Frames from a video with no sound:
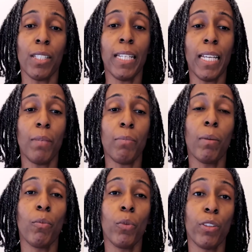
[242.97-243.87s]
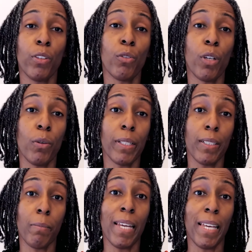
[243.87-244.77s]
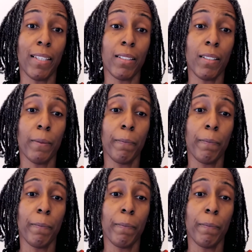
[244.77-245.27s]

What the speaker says: to keep up with the growing demand.